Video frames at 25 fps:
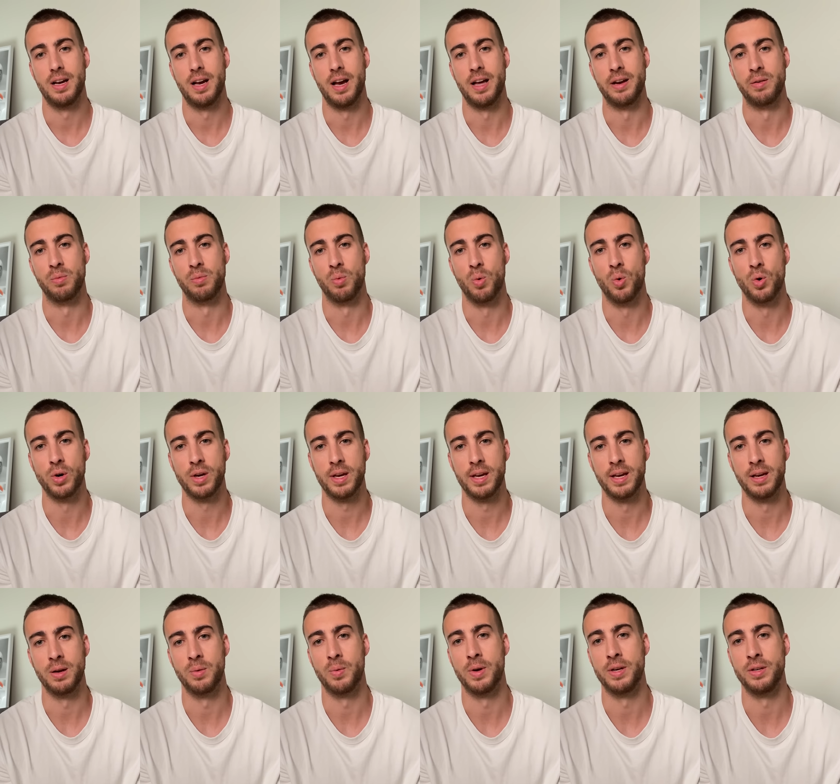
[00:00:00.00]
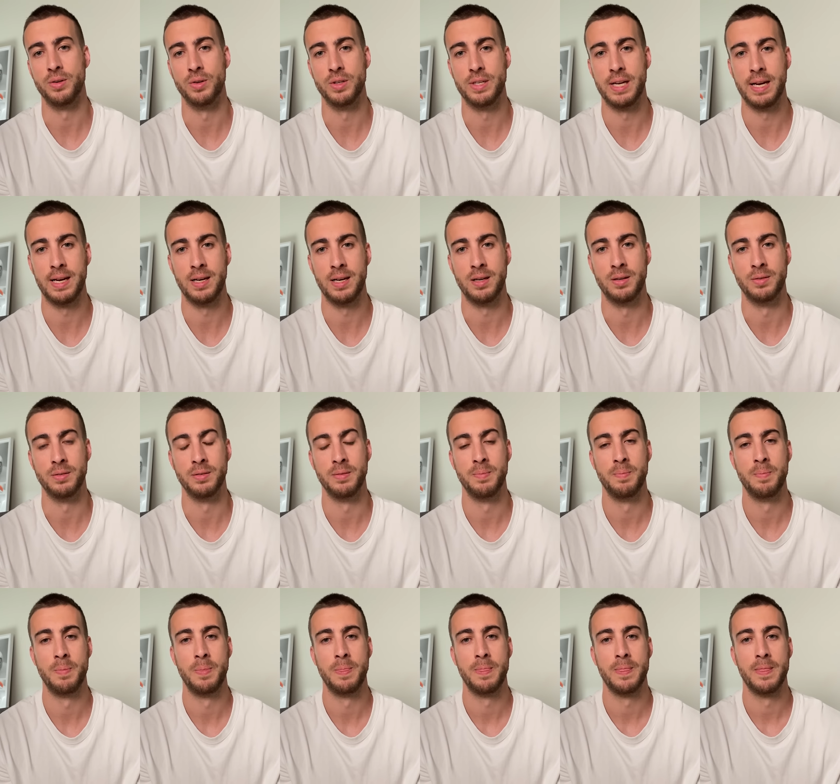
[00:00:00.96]
and walking when you're down
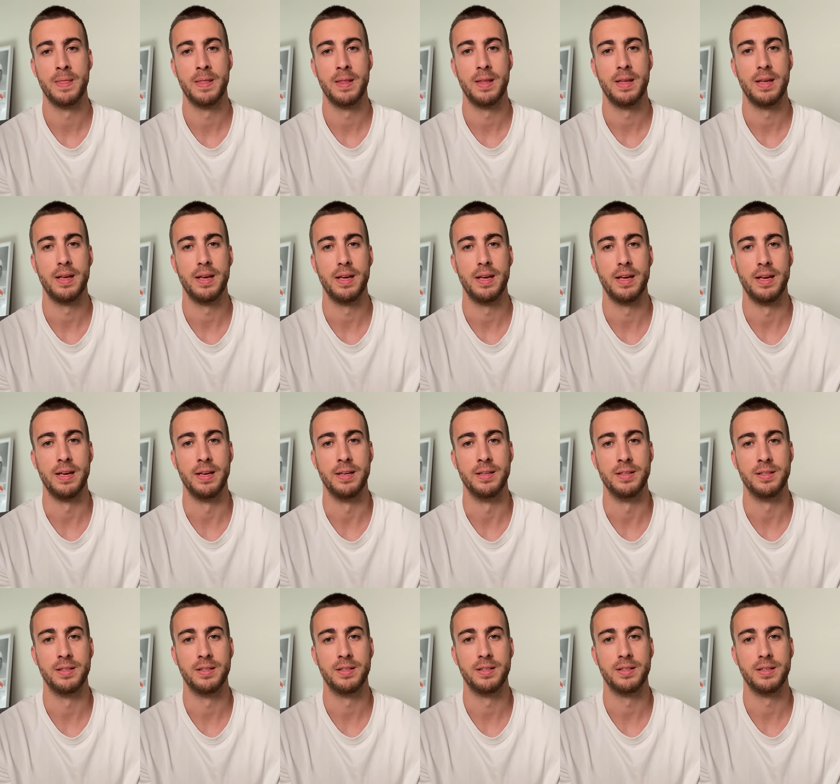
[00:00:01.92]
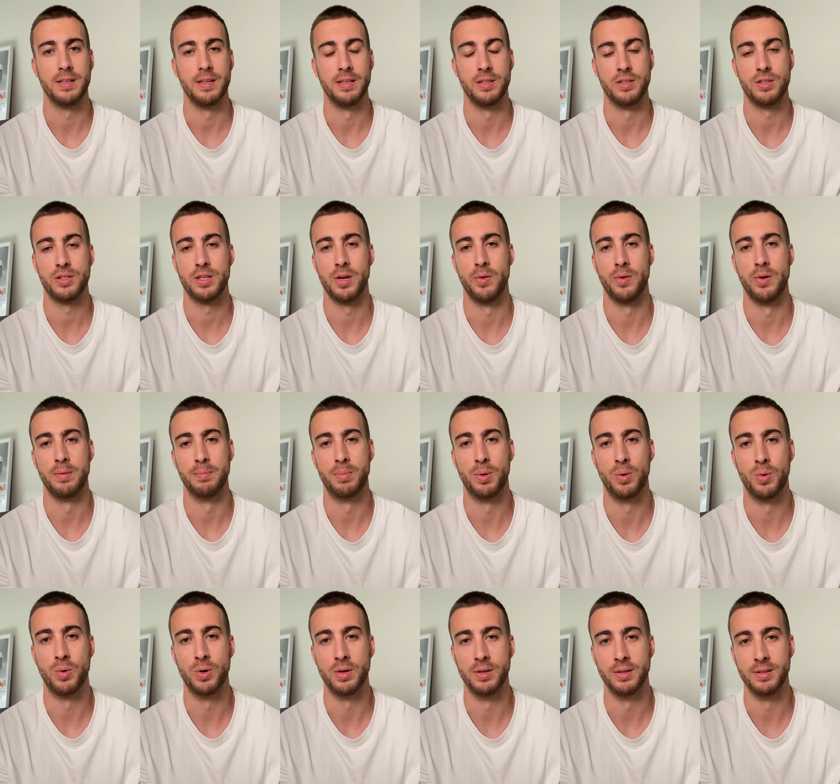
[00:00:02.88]
is is so
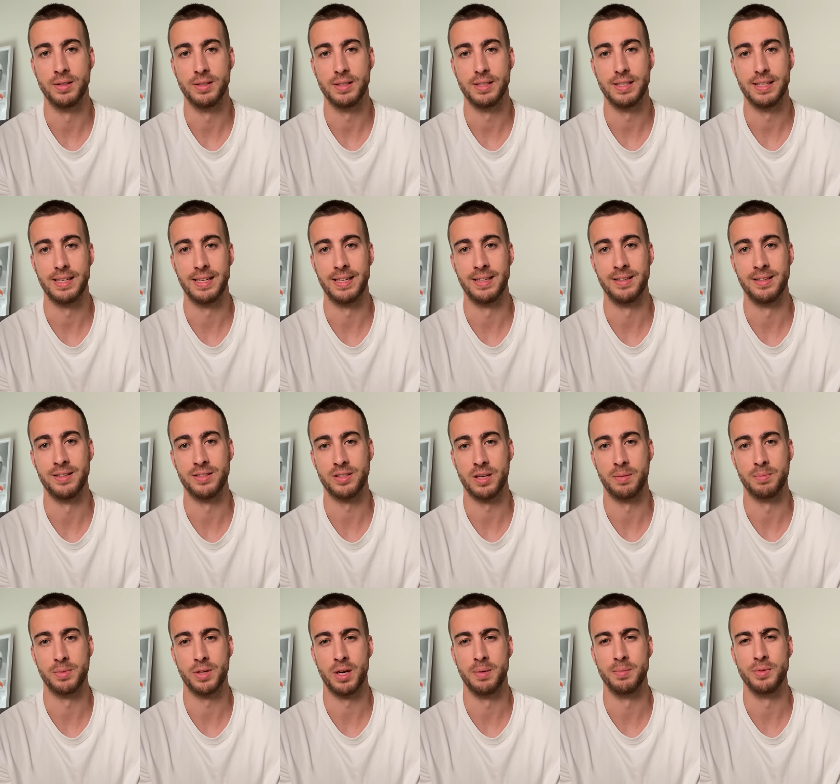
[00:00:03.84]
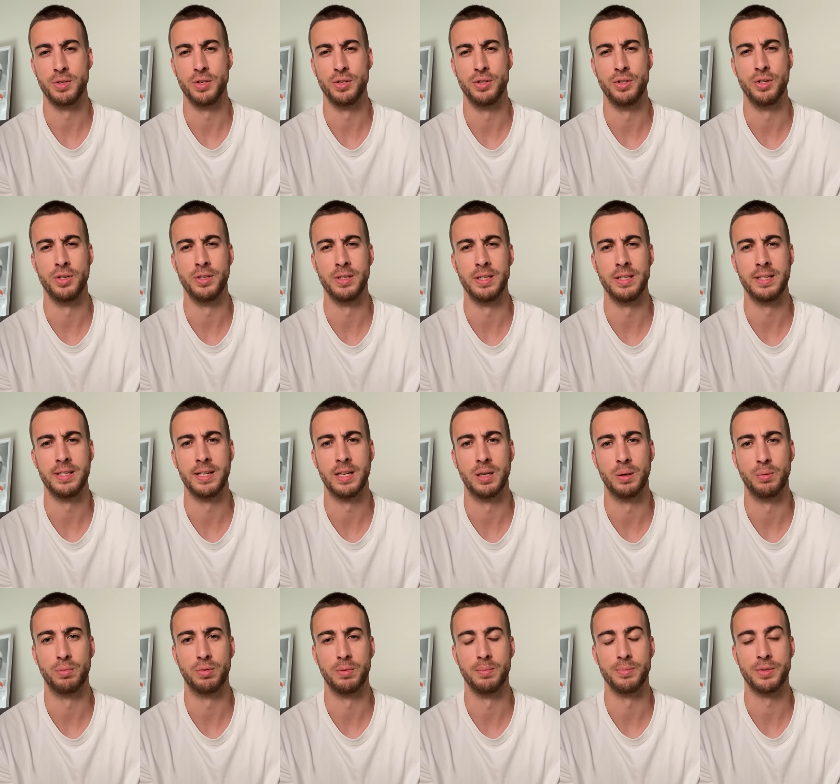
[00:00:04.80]
important and sometimes you do need
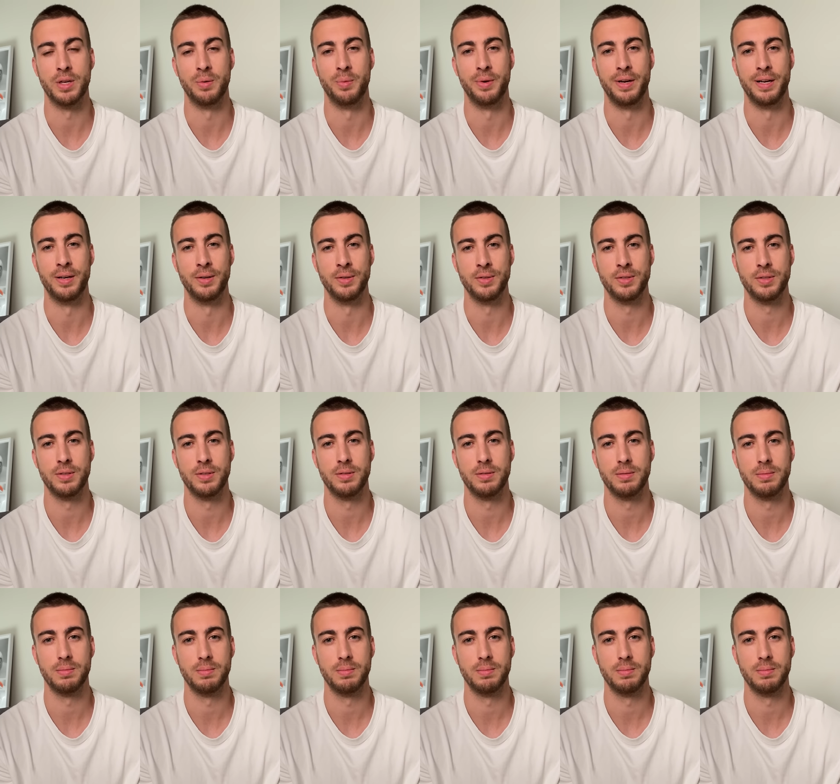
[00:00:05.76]
help from someone else